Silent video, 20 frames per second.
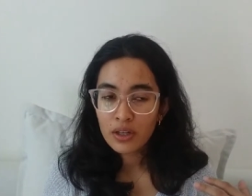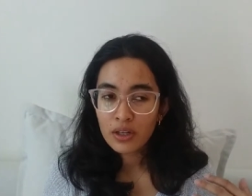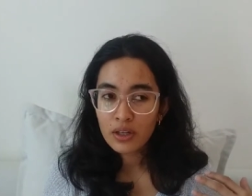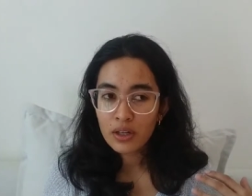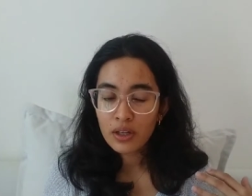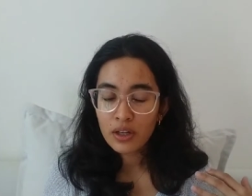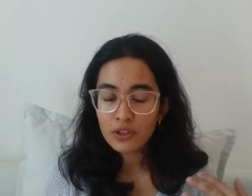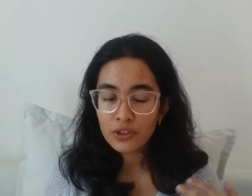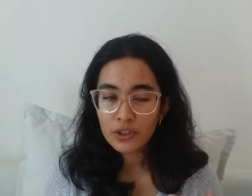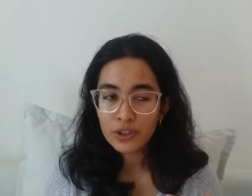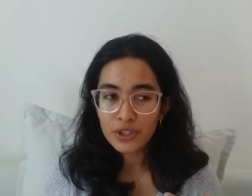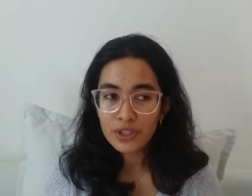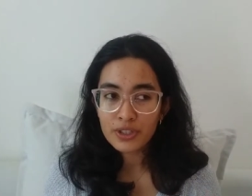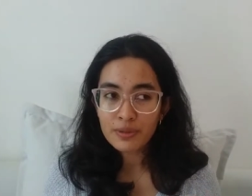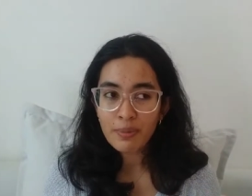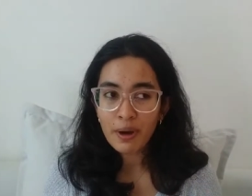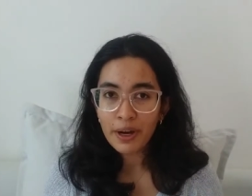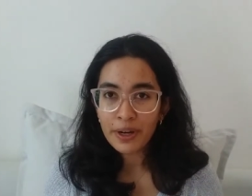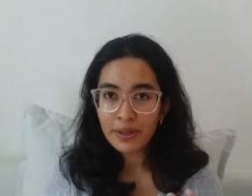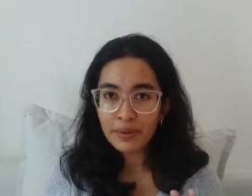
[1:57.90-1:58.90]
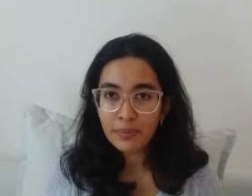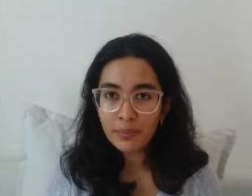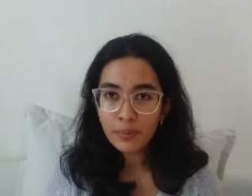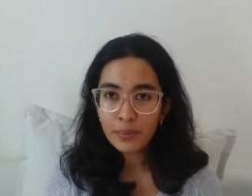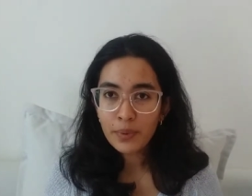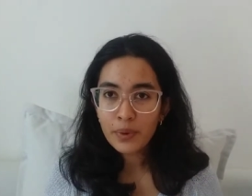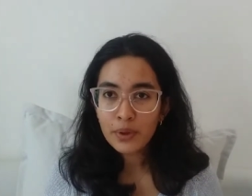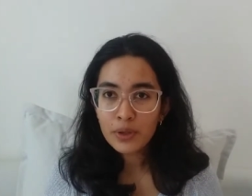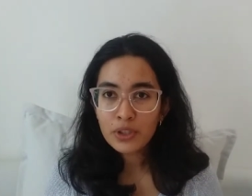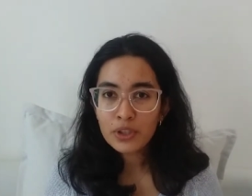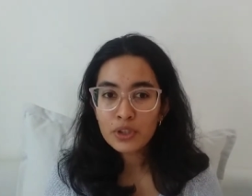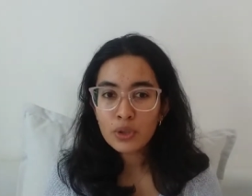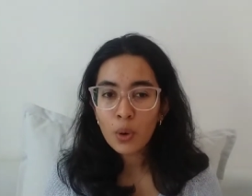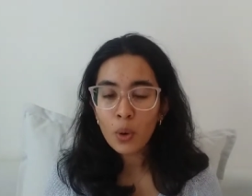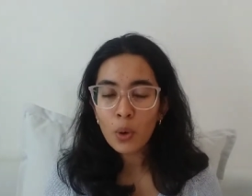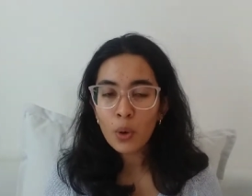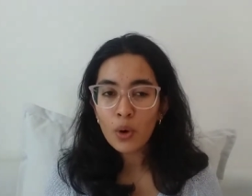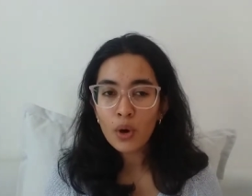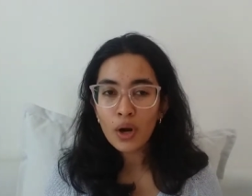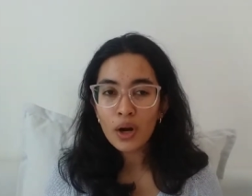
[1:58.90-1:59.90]
culture-inspired books
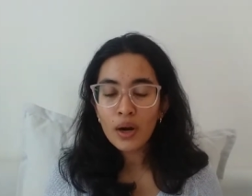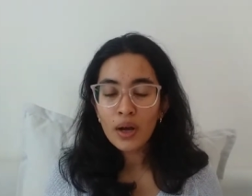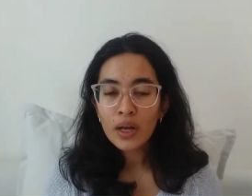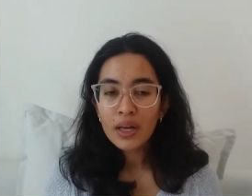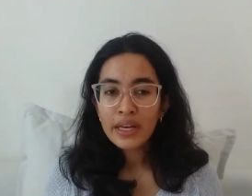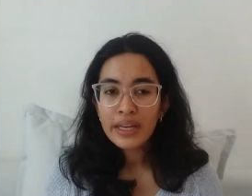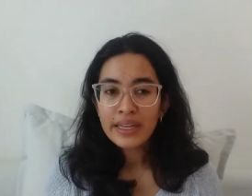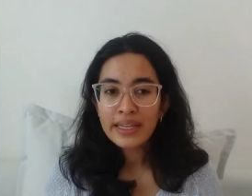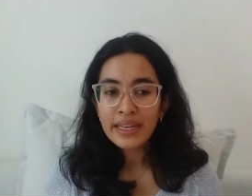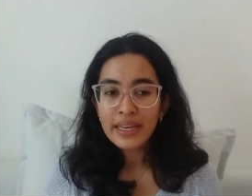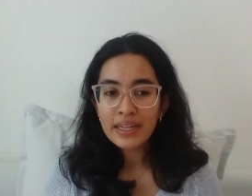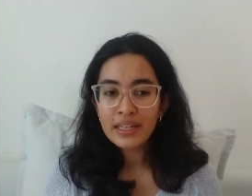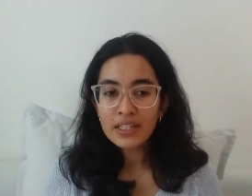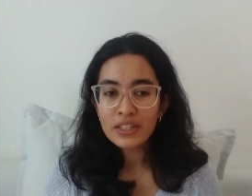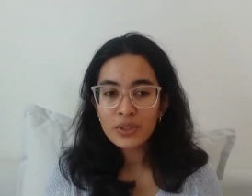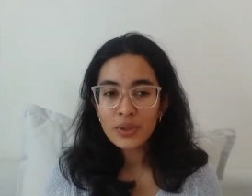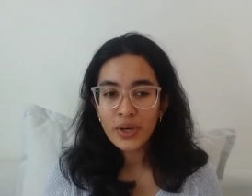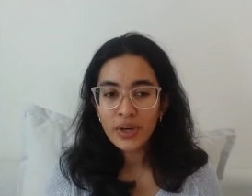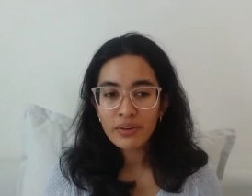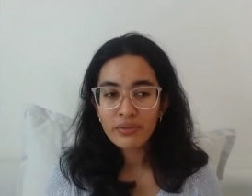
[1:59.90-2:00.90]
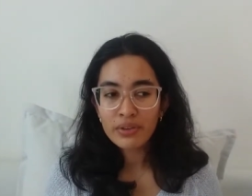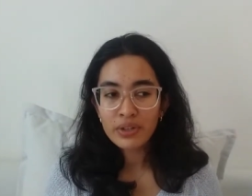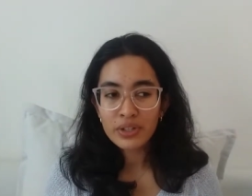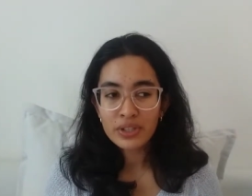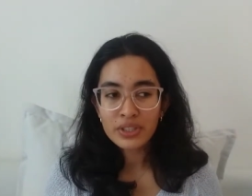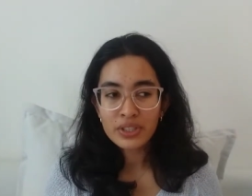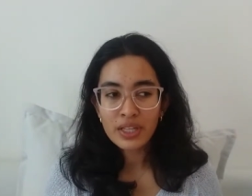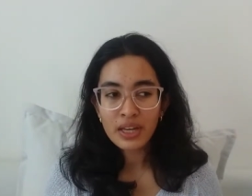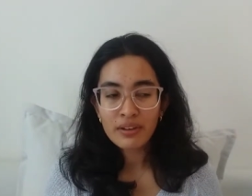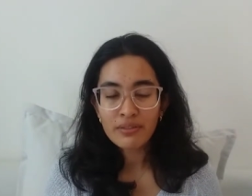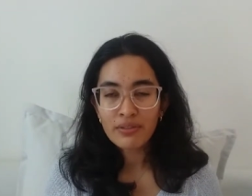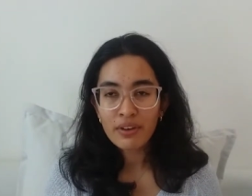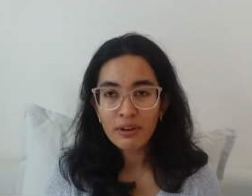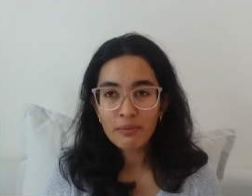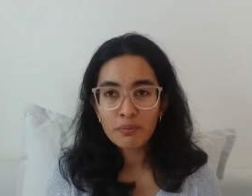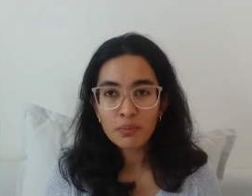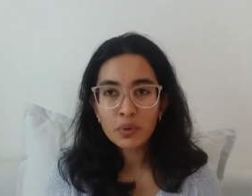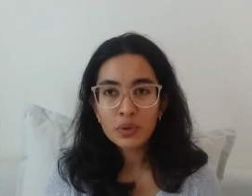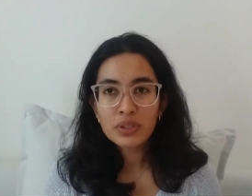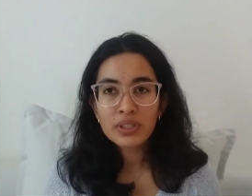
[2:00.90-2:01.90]
or get into heavier sci-fi
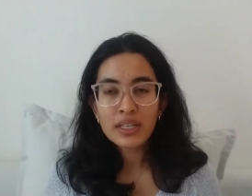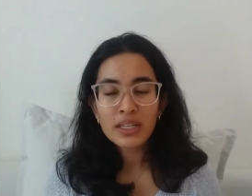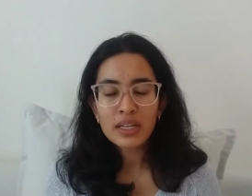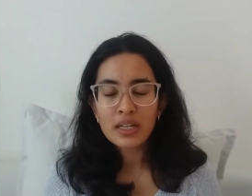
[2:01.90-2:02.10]
books,